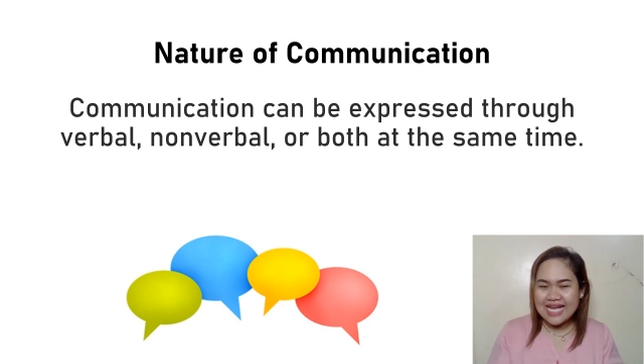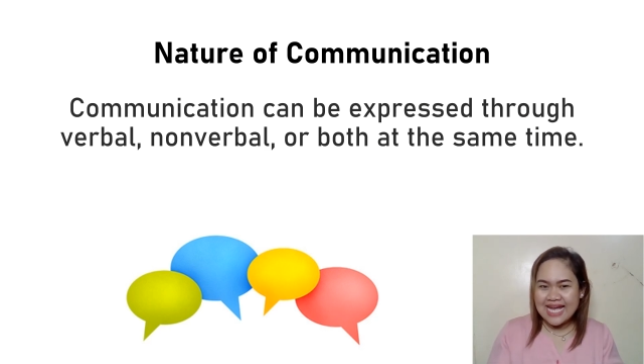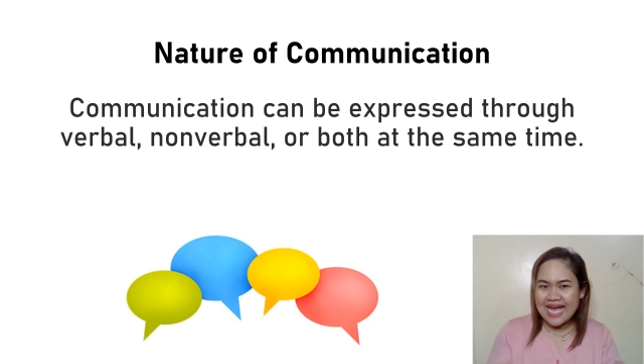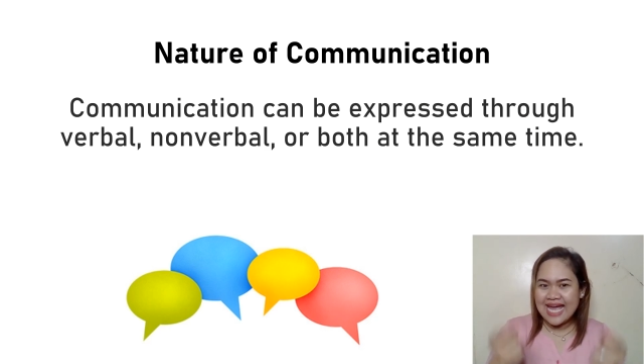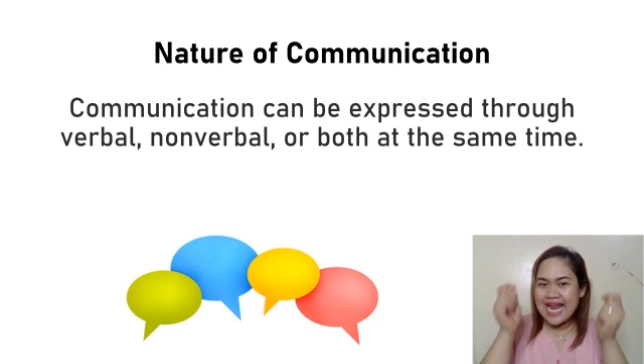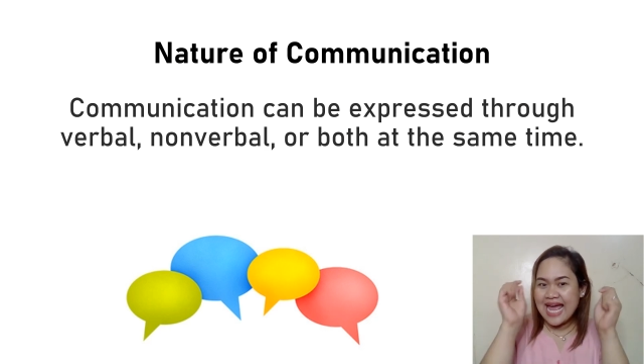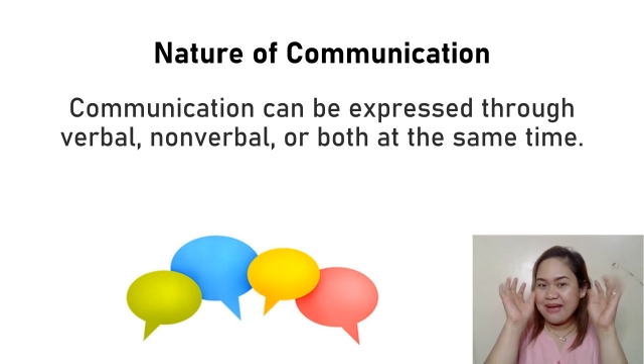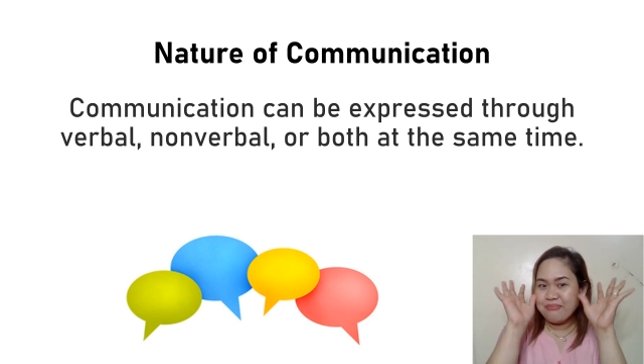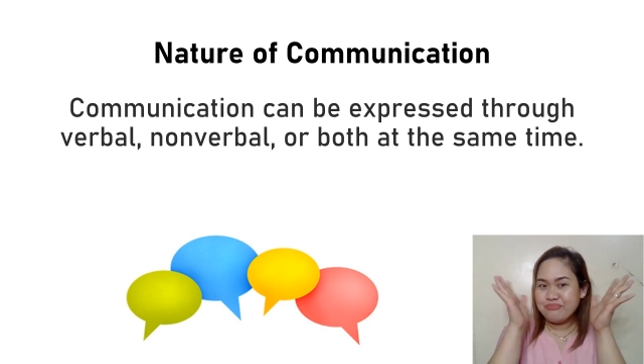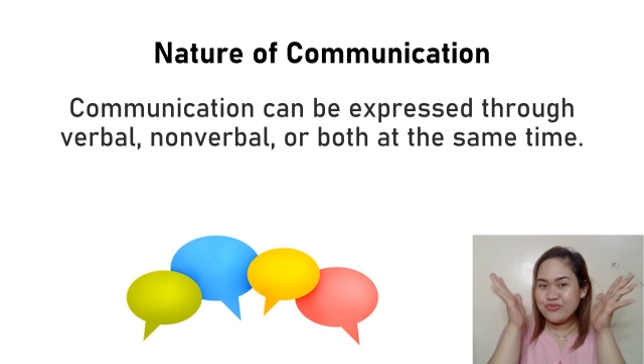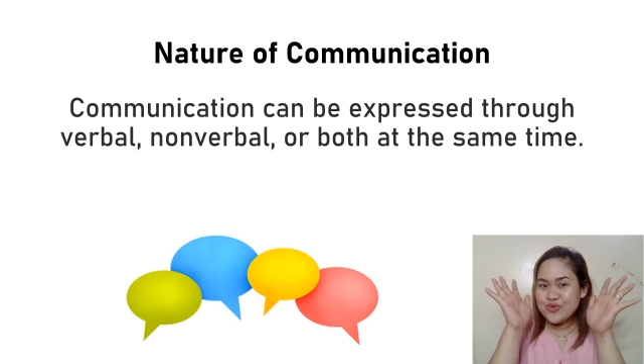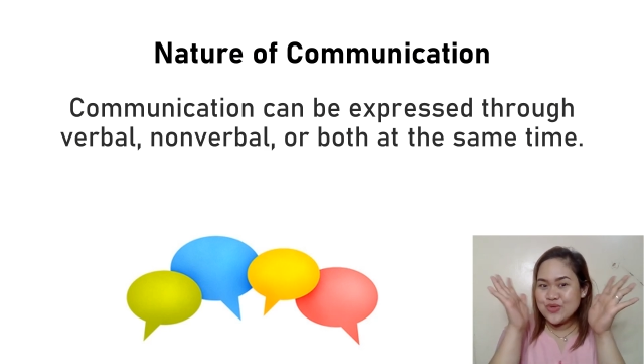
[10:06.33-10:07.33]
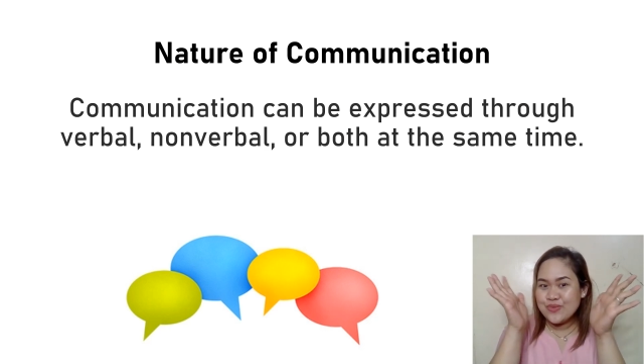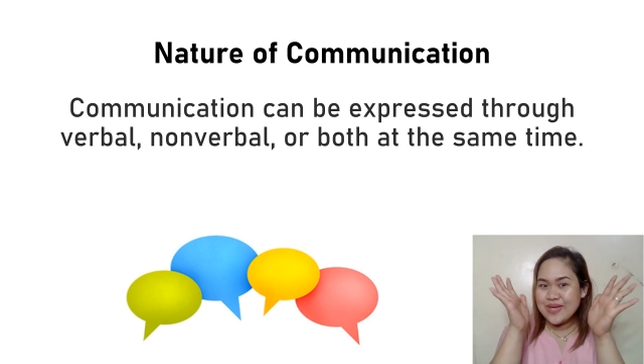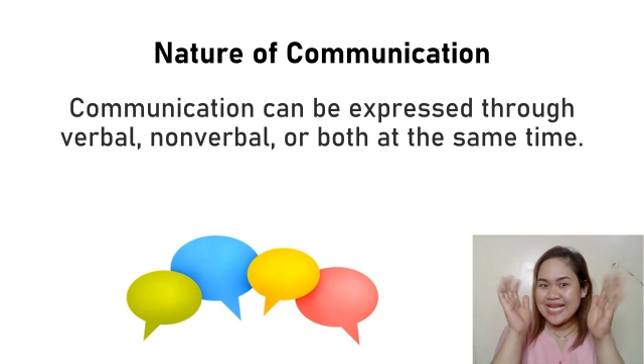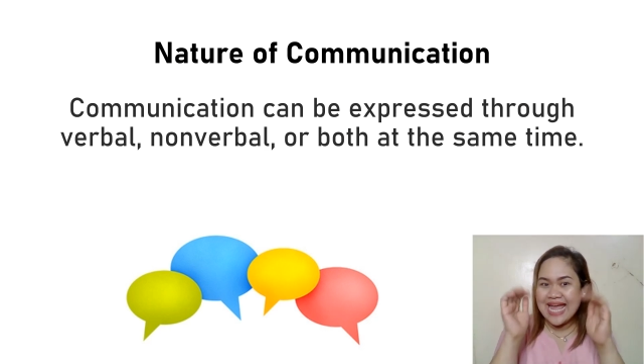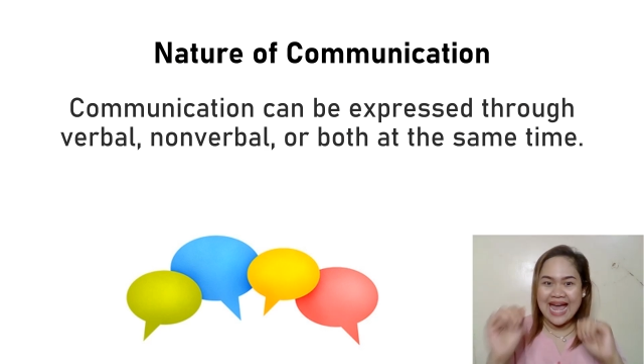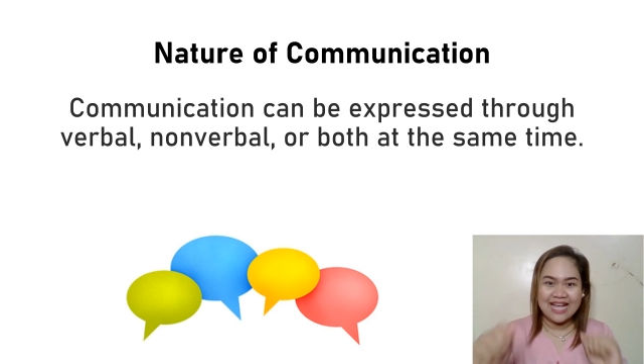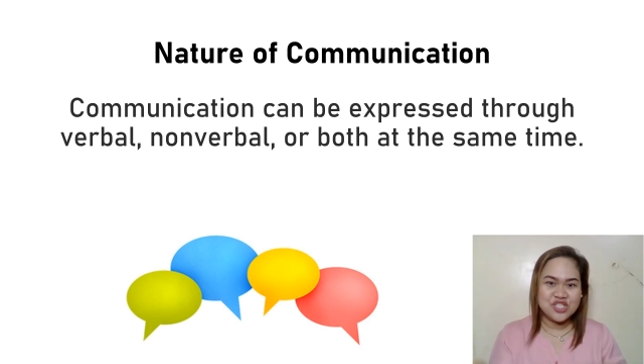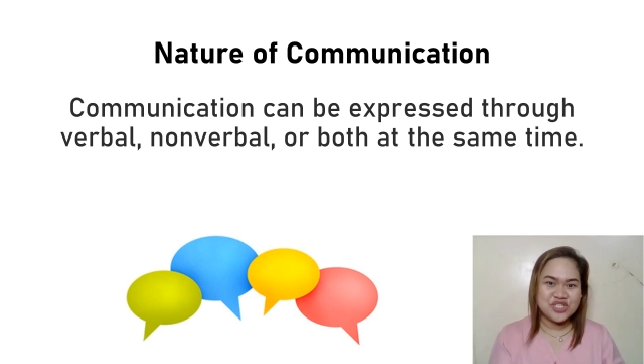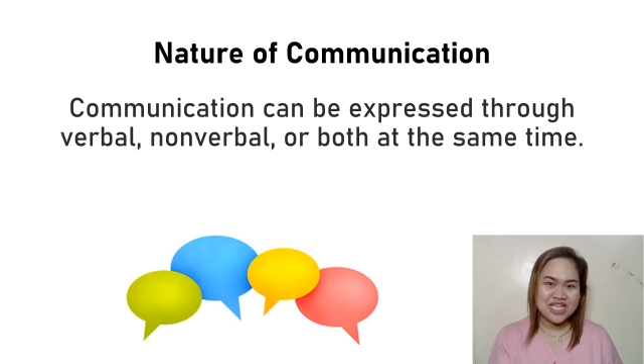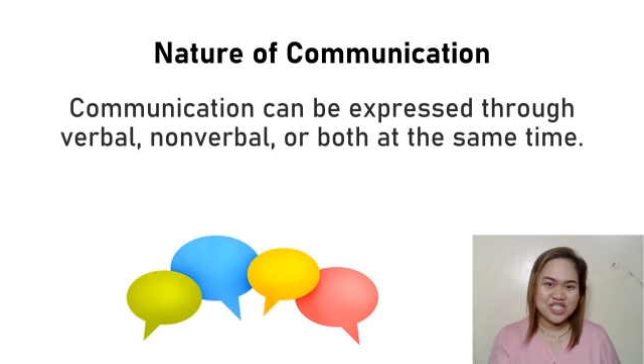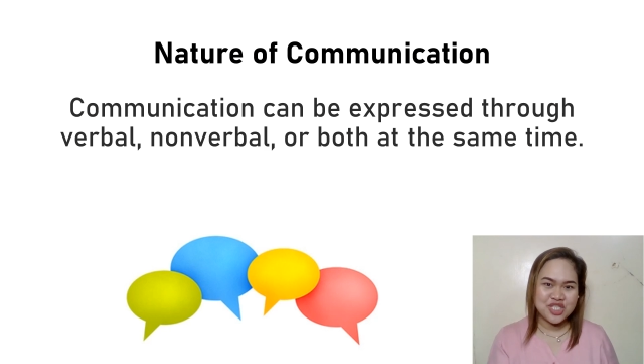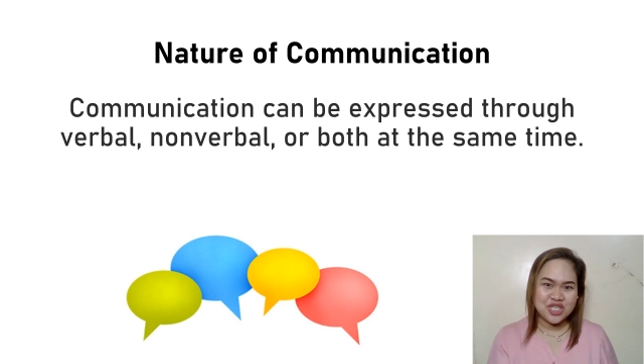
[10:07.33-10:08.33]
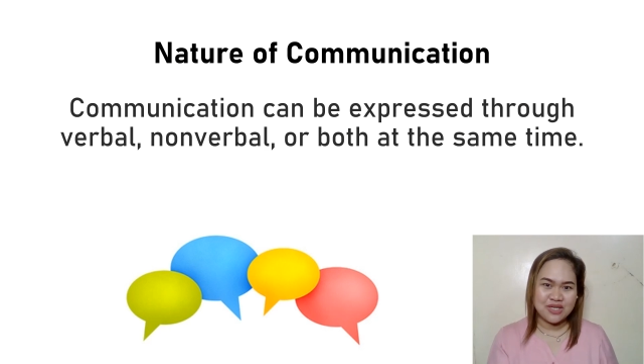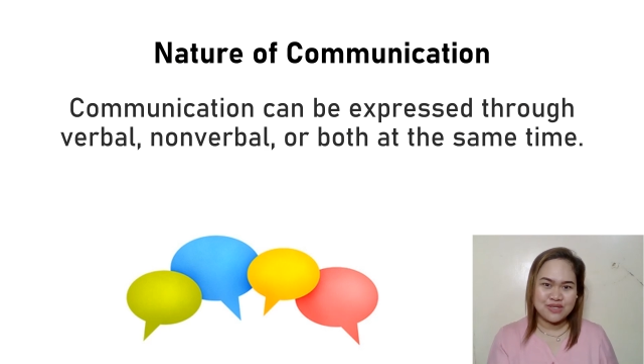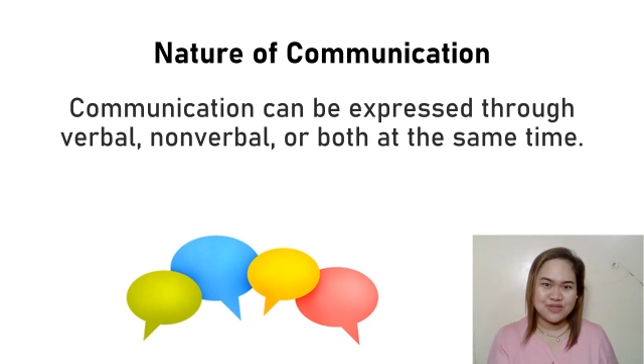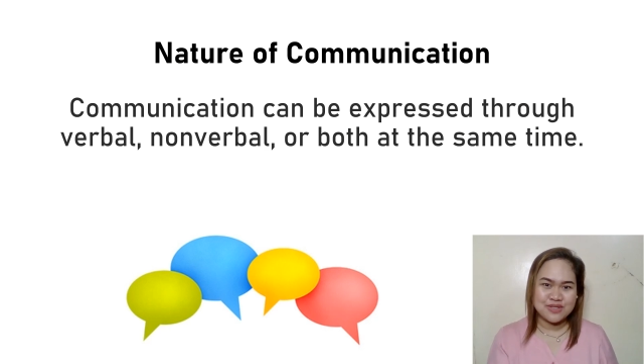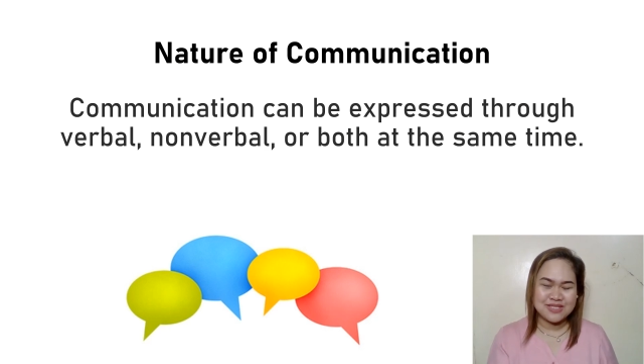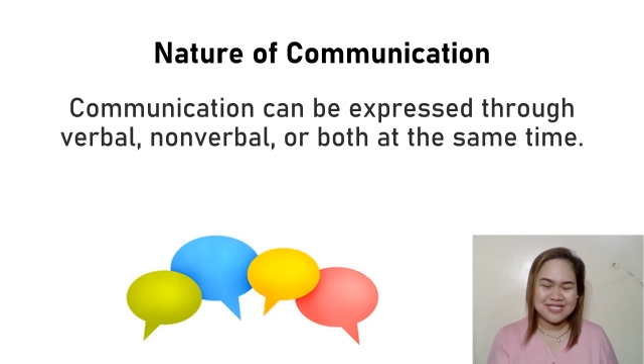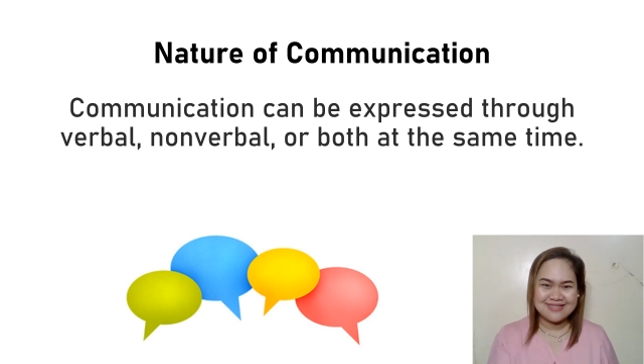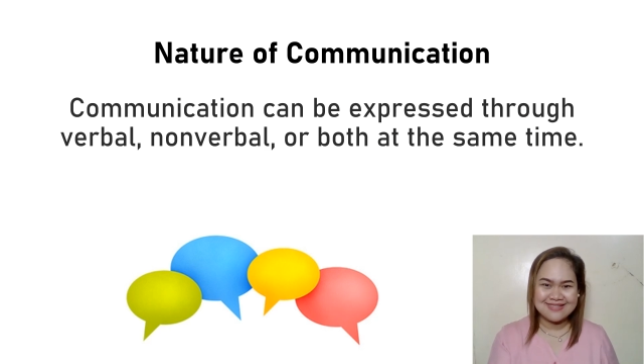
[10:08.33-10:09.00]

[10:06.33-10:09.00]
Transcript: and I'm doing hand gestures.